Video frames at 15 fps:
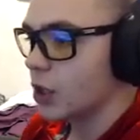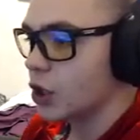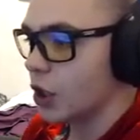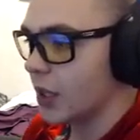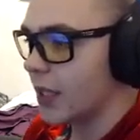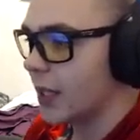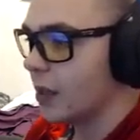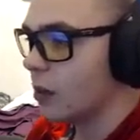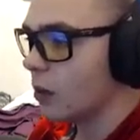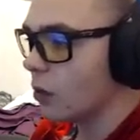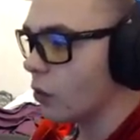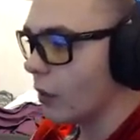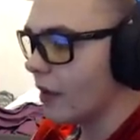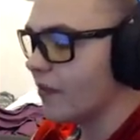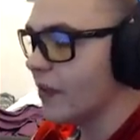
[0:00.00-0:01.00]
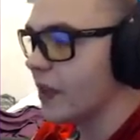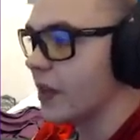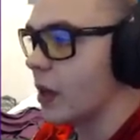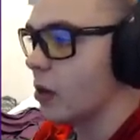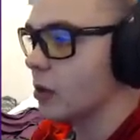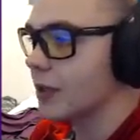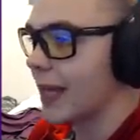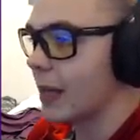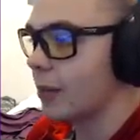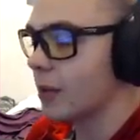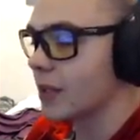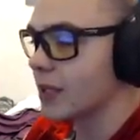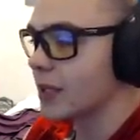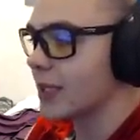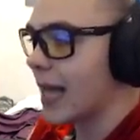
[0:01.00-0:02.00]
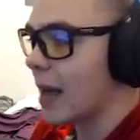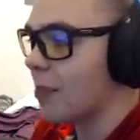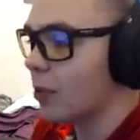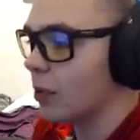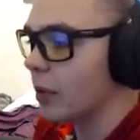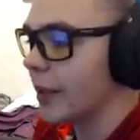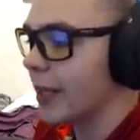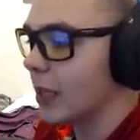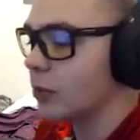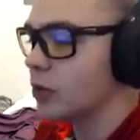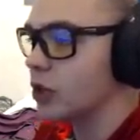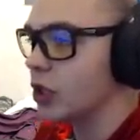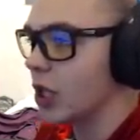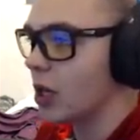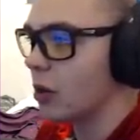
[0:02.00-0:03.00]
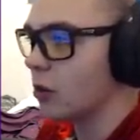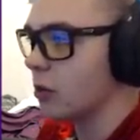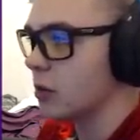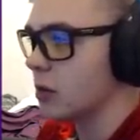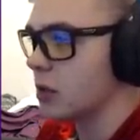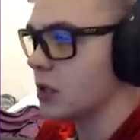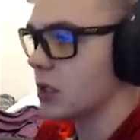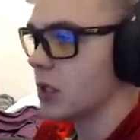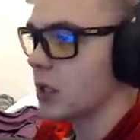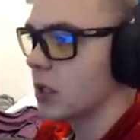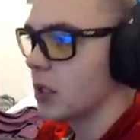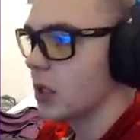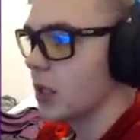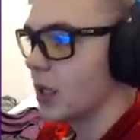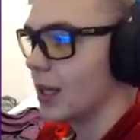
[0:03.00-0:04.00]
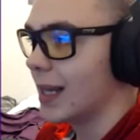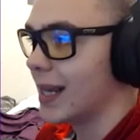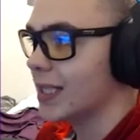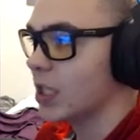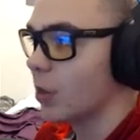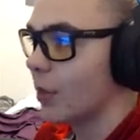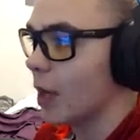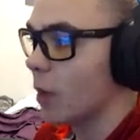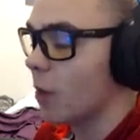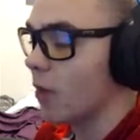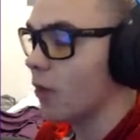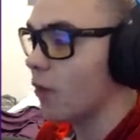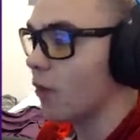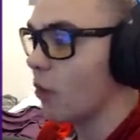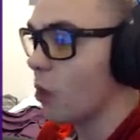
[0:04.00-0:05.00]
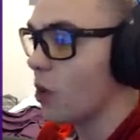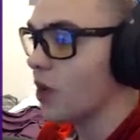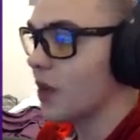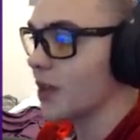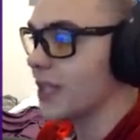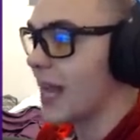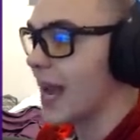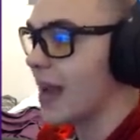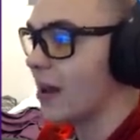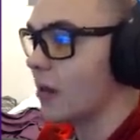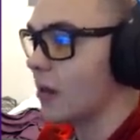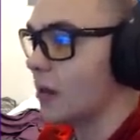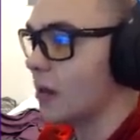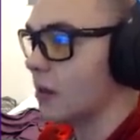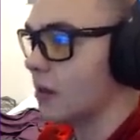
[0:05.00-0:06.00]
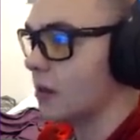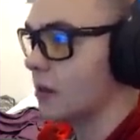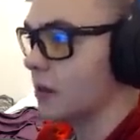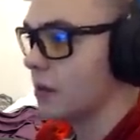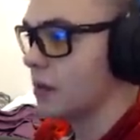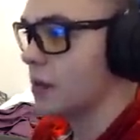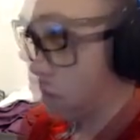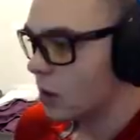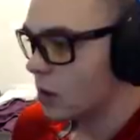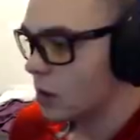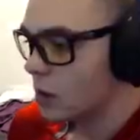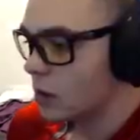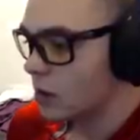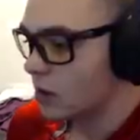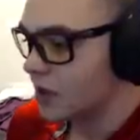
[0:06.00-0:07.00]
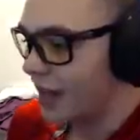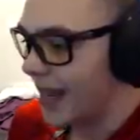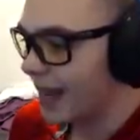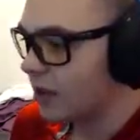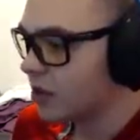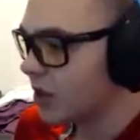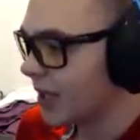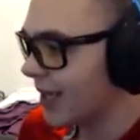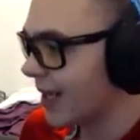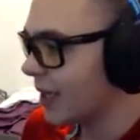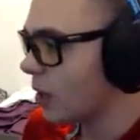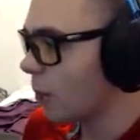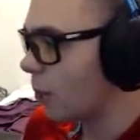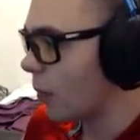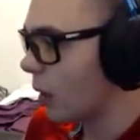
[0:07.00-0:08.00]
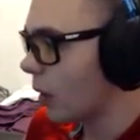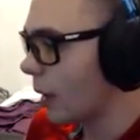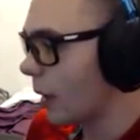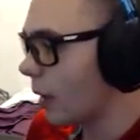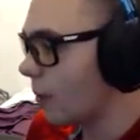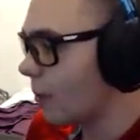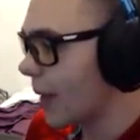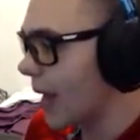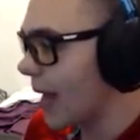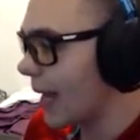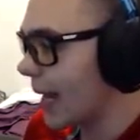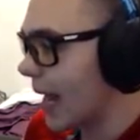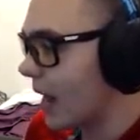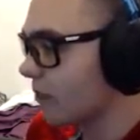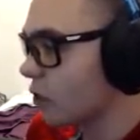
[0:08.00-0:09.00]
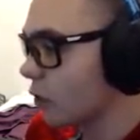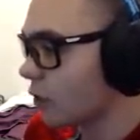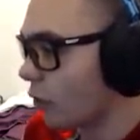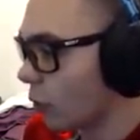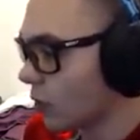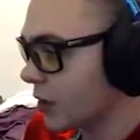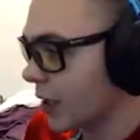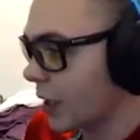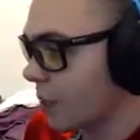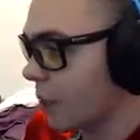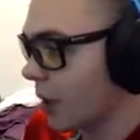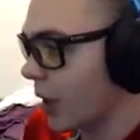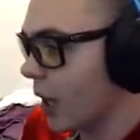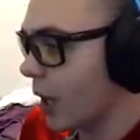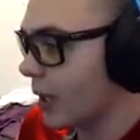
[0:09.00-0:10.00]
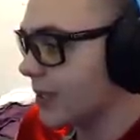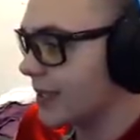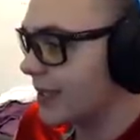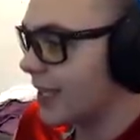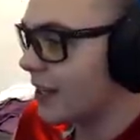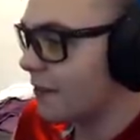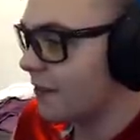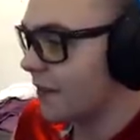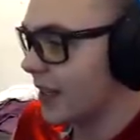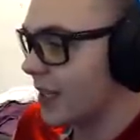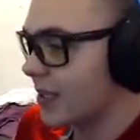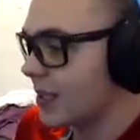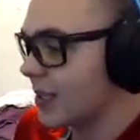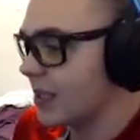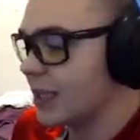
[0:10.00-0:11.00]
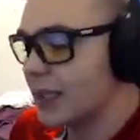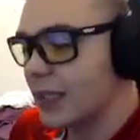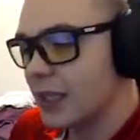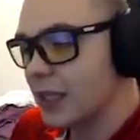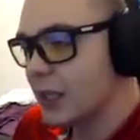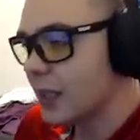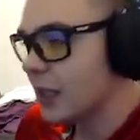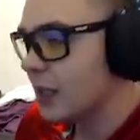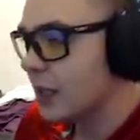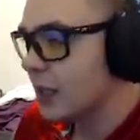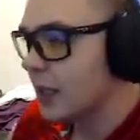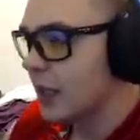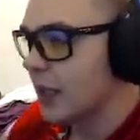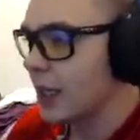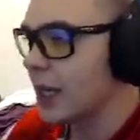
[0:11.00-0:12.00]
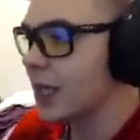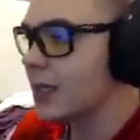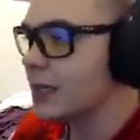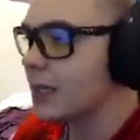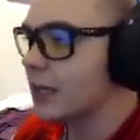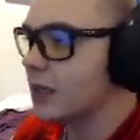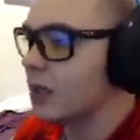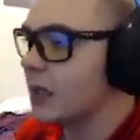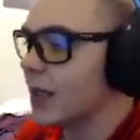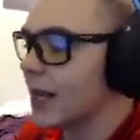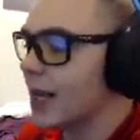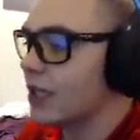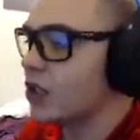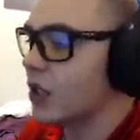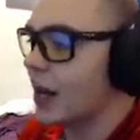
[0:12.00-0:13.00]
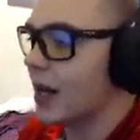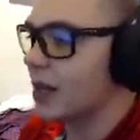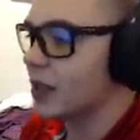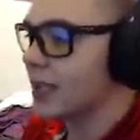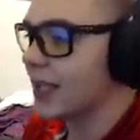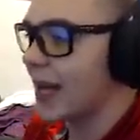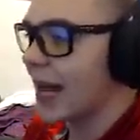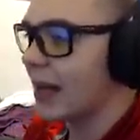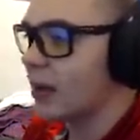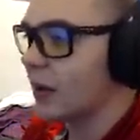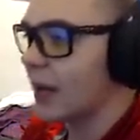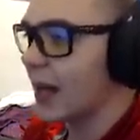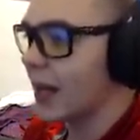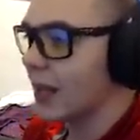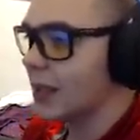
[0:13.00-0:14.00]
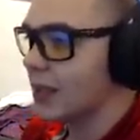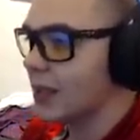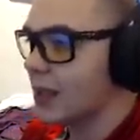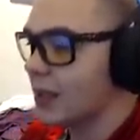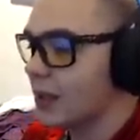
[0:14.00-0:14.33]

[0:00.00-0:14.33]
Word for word: Shaquill Griffin, though, is able to stop Julio Jones. And that's going to bring up a 4th down. So Seattle's going to get the ball out back after forcing a punt on defense. Cannot seal the edge there. Seattle can't.